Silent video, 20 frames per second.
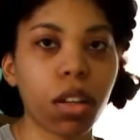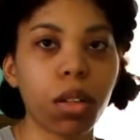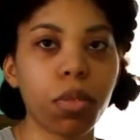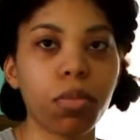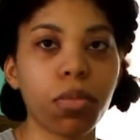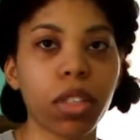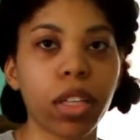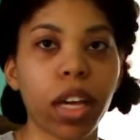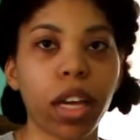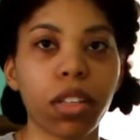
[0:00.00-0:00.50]

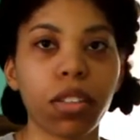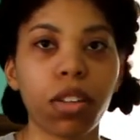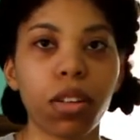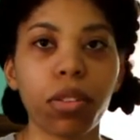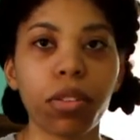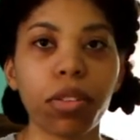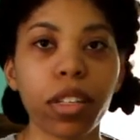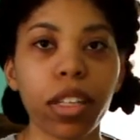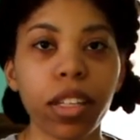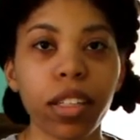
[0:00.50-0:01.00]
Yeah,
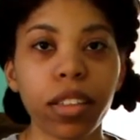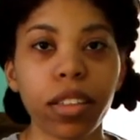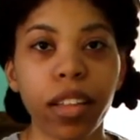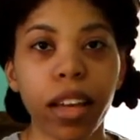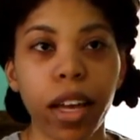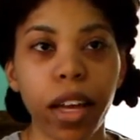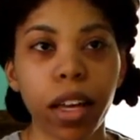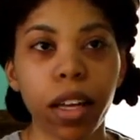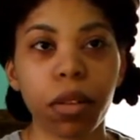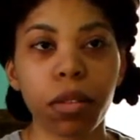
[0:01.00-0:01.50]
don't think
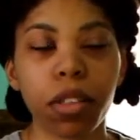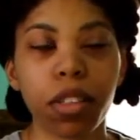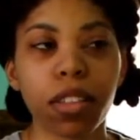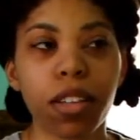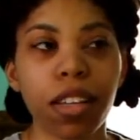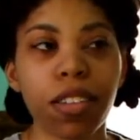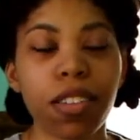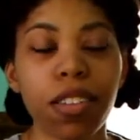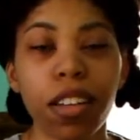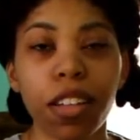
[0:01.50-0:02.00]
that, because
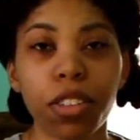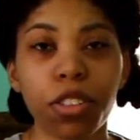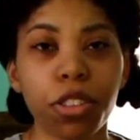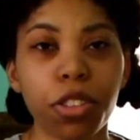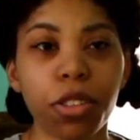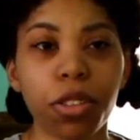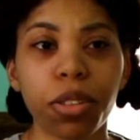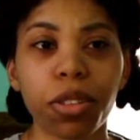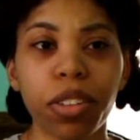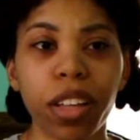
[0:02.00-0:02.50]
that's not
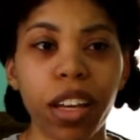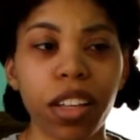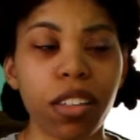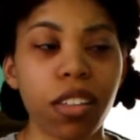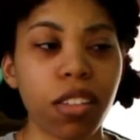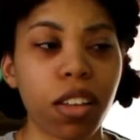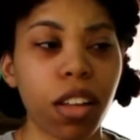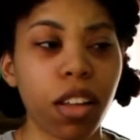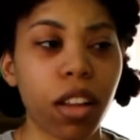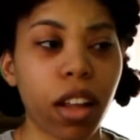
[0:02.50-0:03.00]
true. That's
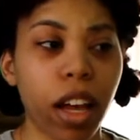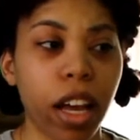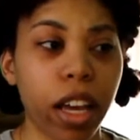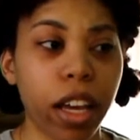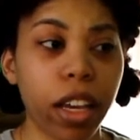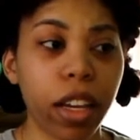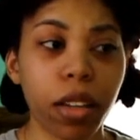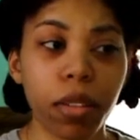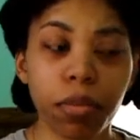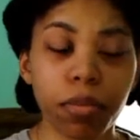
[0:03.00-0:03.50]
a
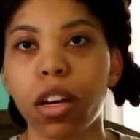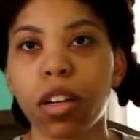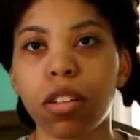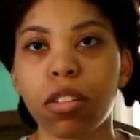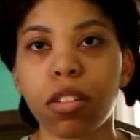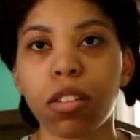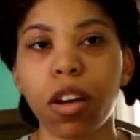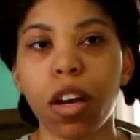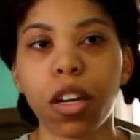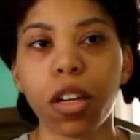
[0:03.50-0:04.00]
lie. God is
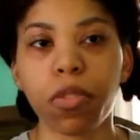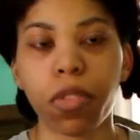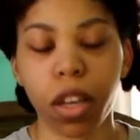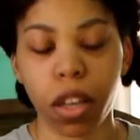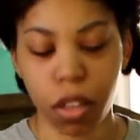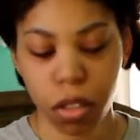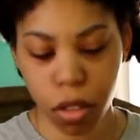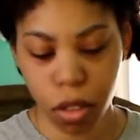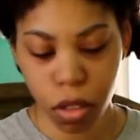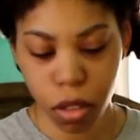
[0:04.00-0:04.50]
a God of
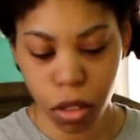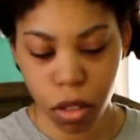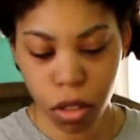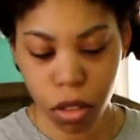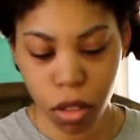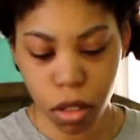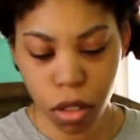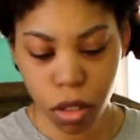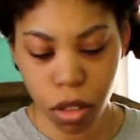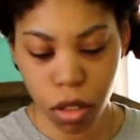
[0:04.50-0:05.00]

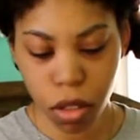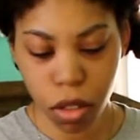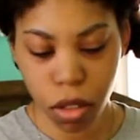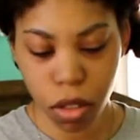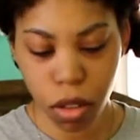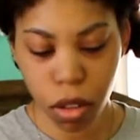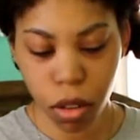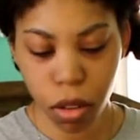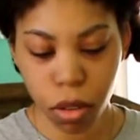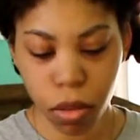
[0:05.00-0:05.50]
excellence, and
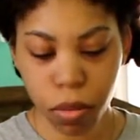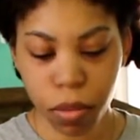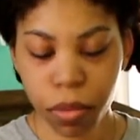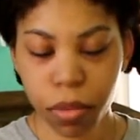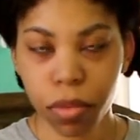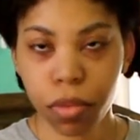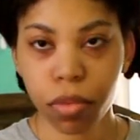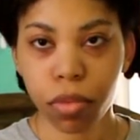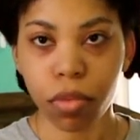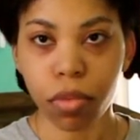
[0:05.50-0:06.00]
so
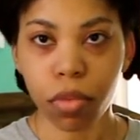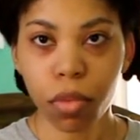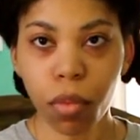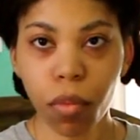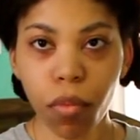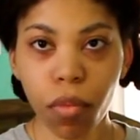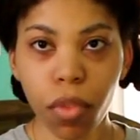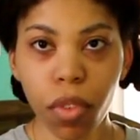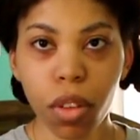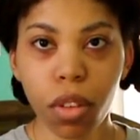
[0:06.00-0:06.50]

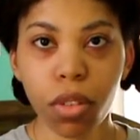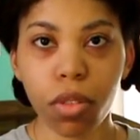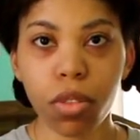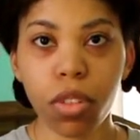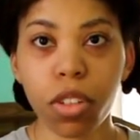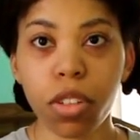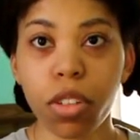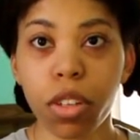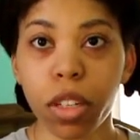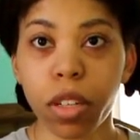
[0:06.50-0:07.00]
you
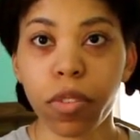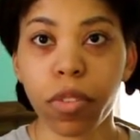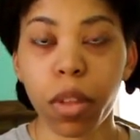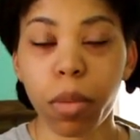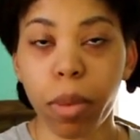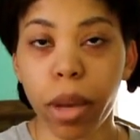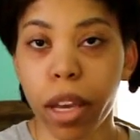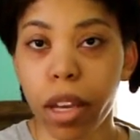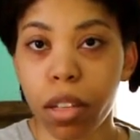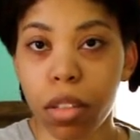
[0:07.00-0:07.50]
deserve the
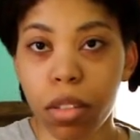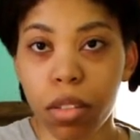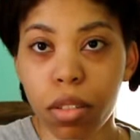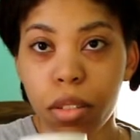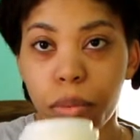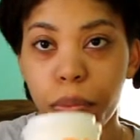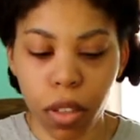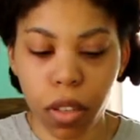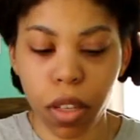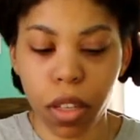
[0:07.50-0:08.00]

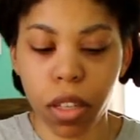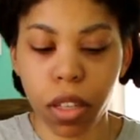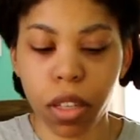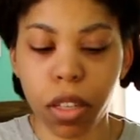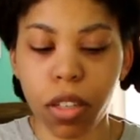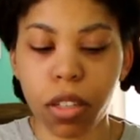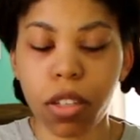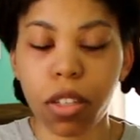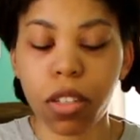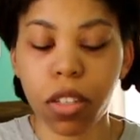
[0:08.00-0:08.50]
best. Like he
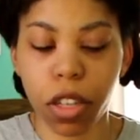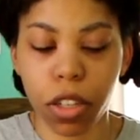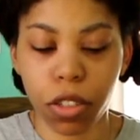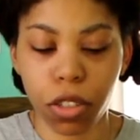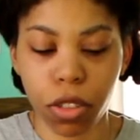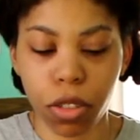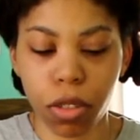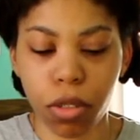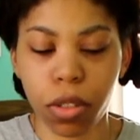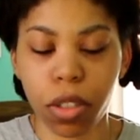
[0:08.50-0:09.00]
is
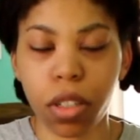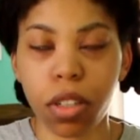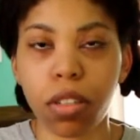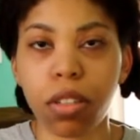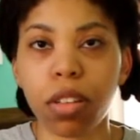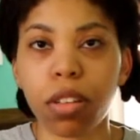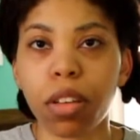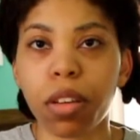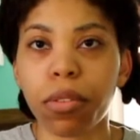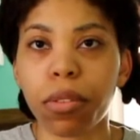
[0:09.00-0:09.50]
intentional, he is
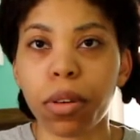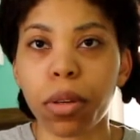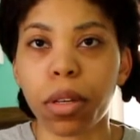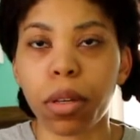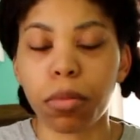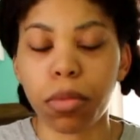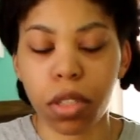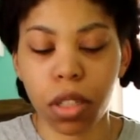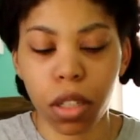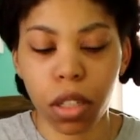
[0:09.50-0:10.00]

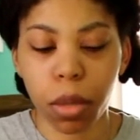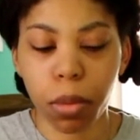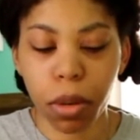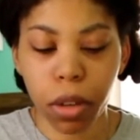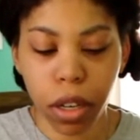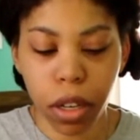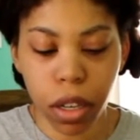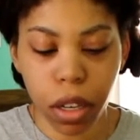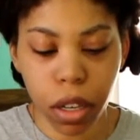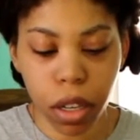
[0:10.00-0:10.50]

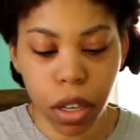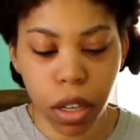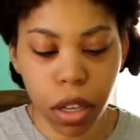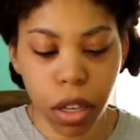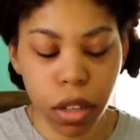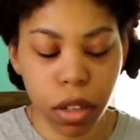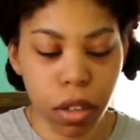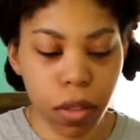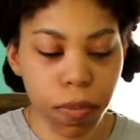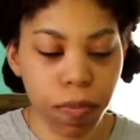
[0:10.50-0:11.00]
deliberate, and